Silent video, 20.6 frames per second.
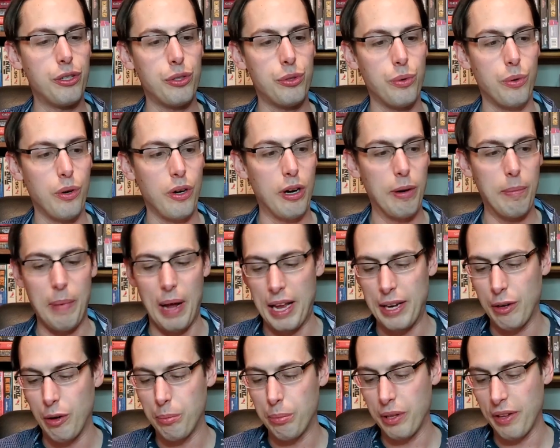Storm, I
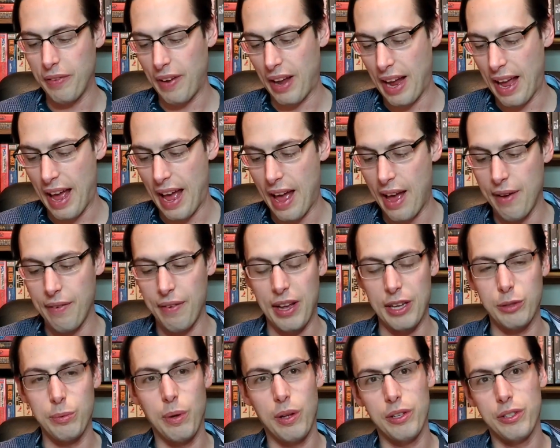don't believe I have,
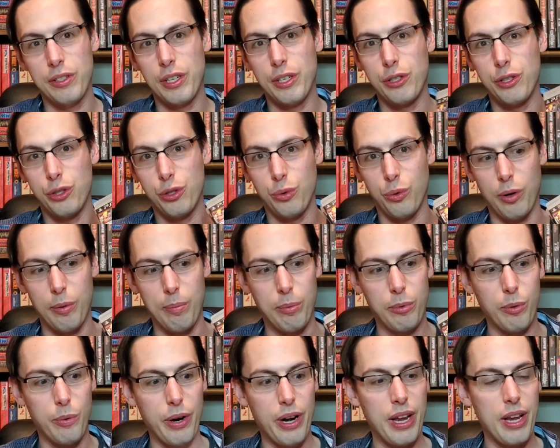as well as Ninja Storm
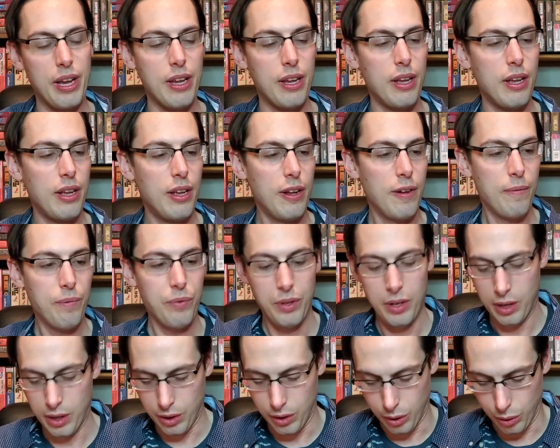three.
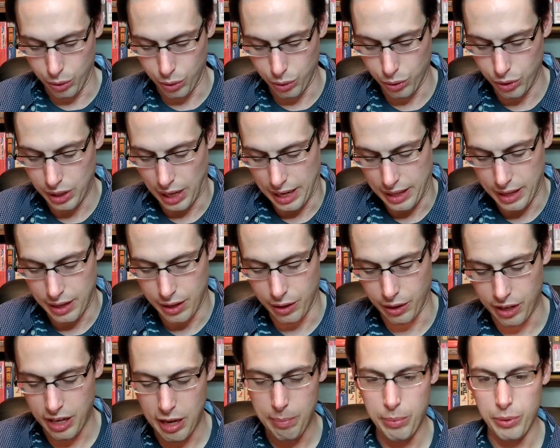Those, I think, are
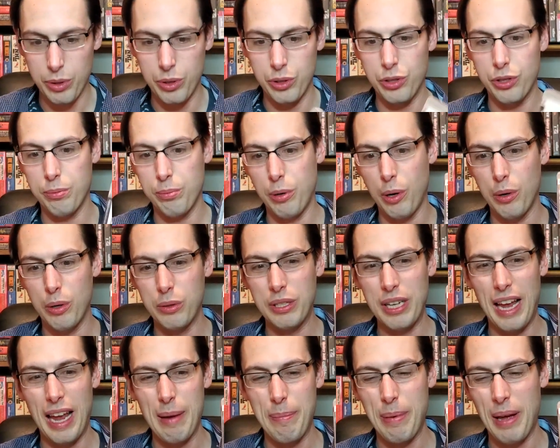keepers.
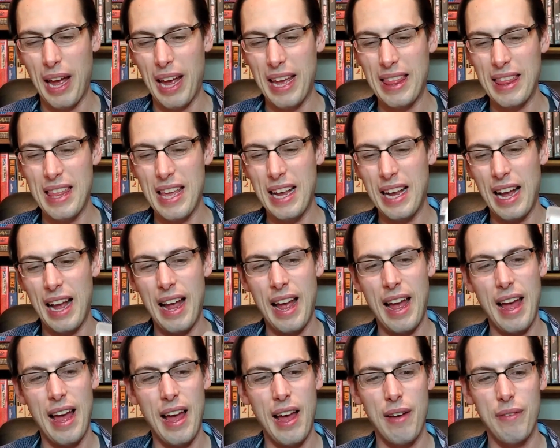Prototype, I think I
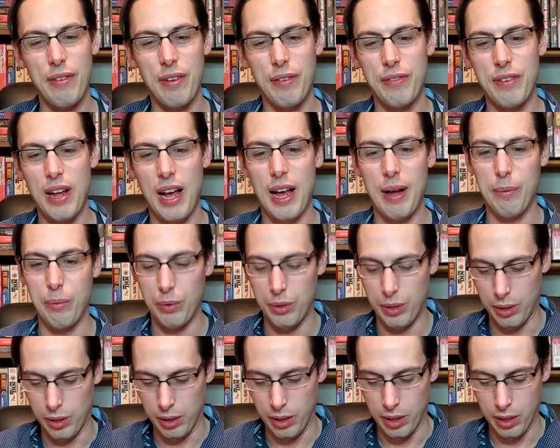have. If not,
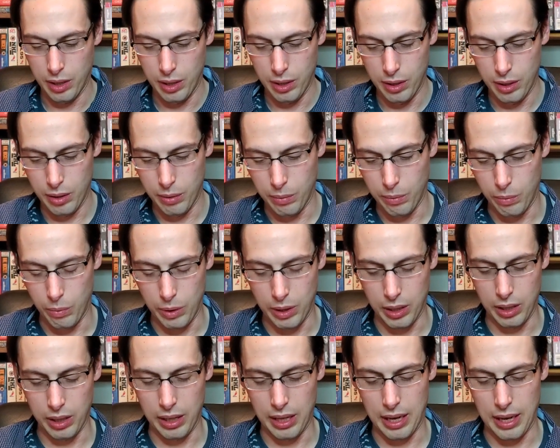we'll,
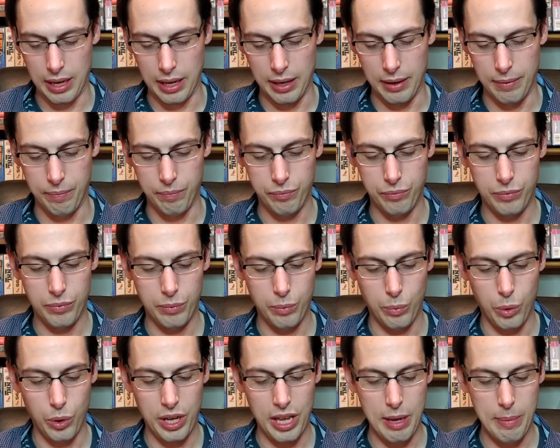we'll, um,
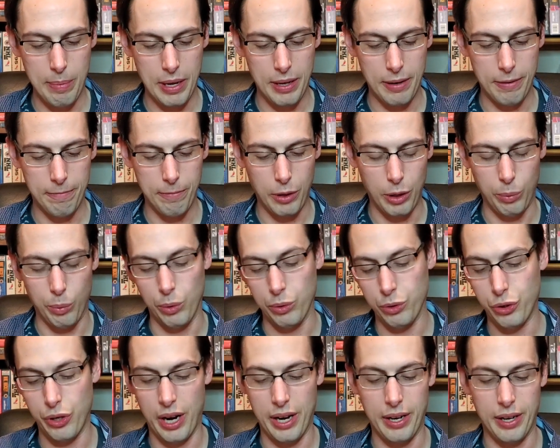we'll keep it, or we'll
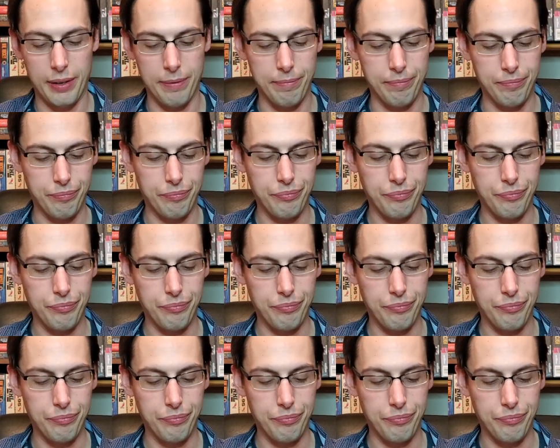trade it.